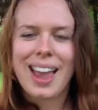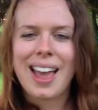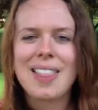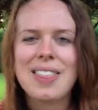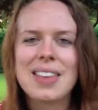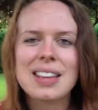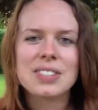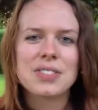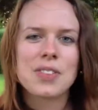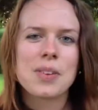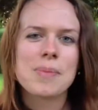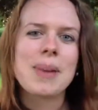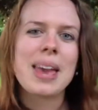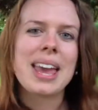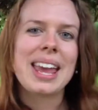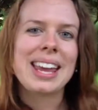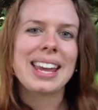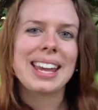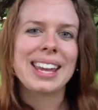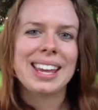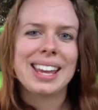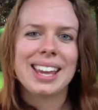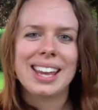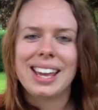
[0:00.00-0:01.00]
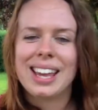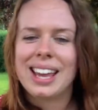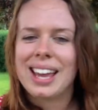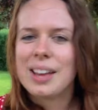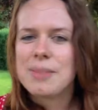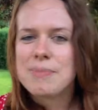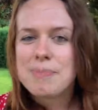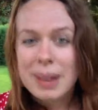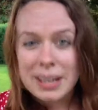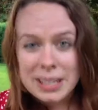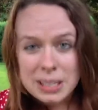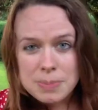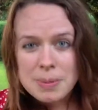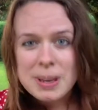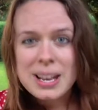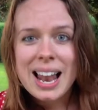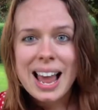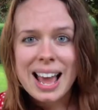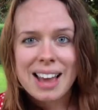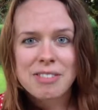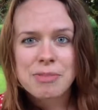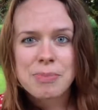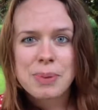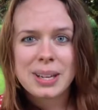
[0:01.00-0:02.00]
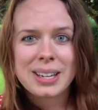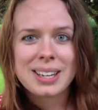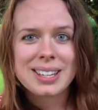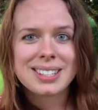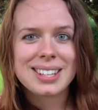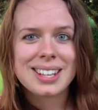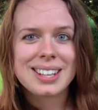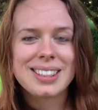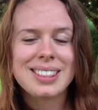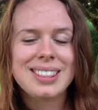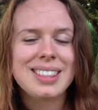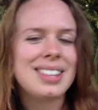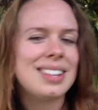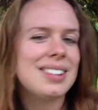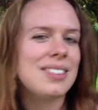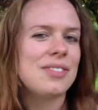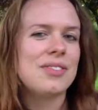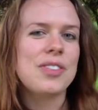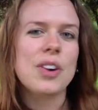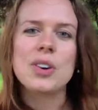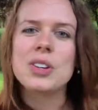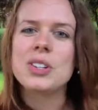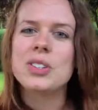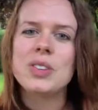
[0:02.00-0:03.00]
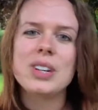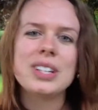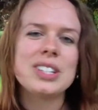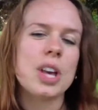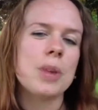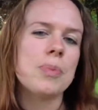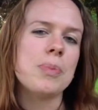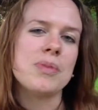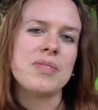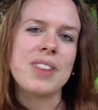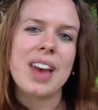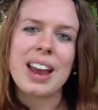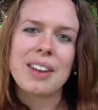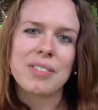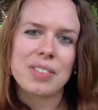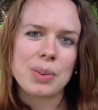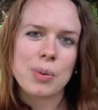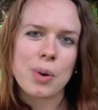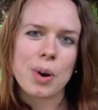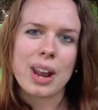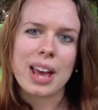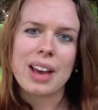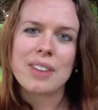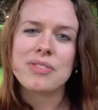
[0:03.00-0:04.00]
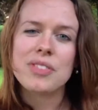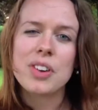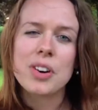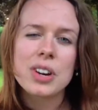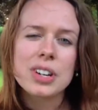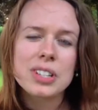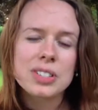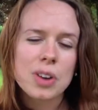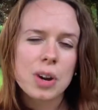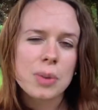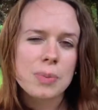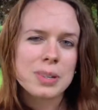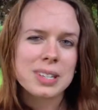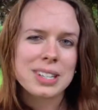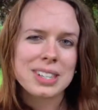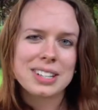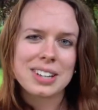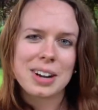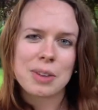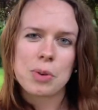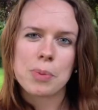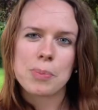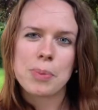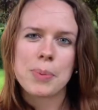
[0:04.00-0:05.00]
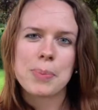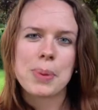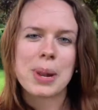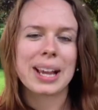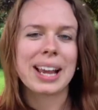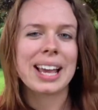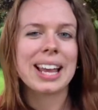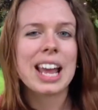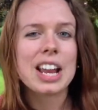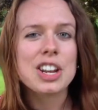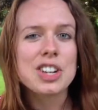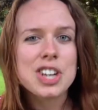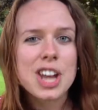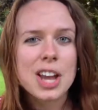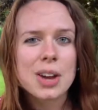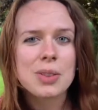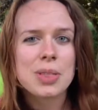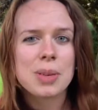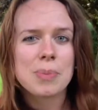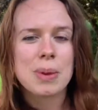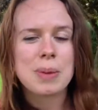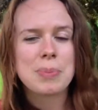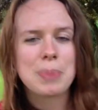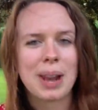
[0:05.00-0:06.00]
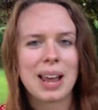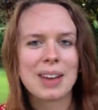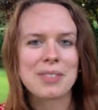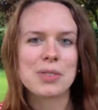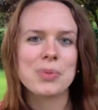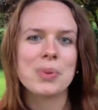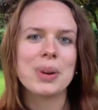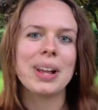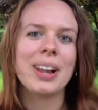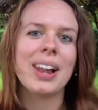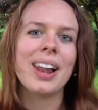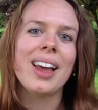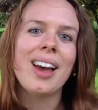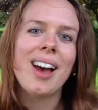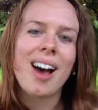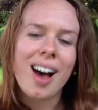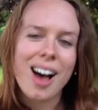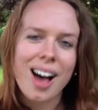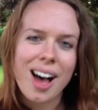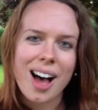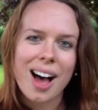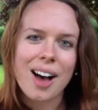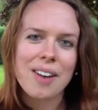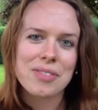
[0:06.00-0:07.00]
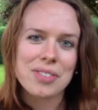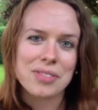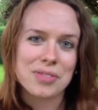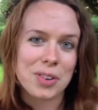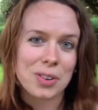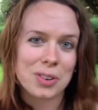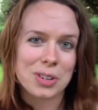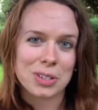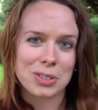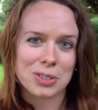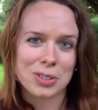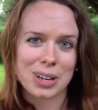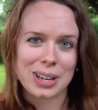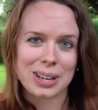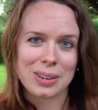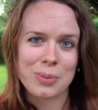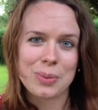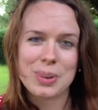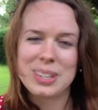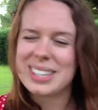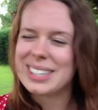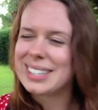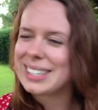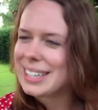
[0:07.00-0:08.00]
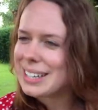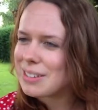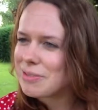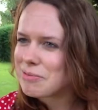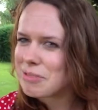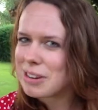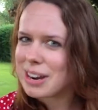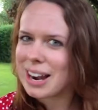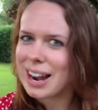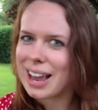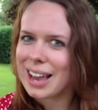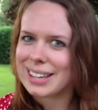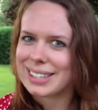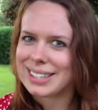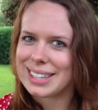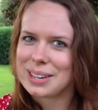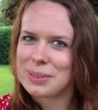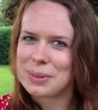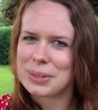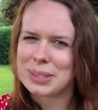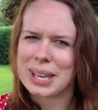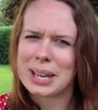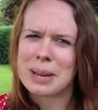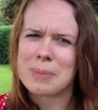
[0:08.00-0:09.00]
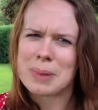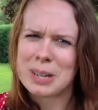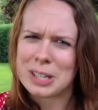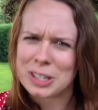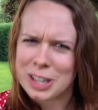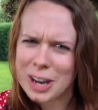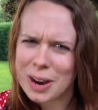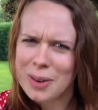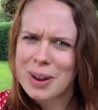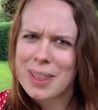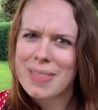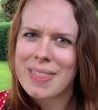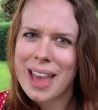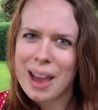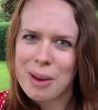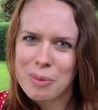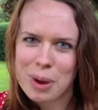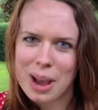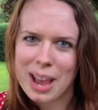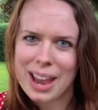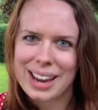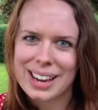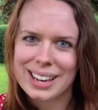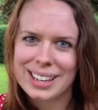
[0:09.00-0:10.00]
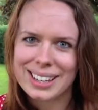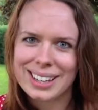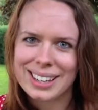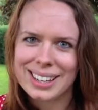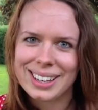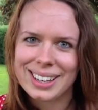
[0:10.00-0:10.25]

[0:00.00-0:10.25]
And this, for me, makes me laugh, because forestry is open for everyone. Our forests are open to the general public, and I know that people have a real heart for forestry. We just didn't realise that it was going to be shown in that way.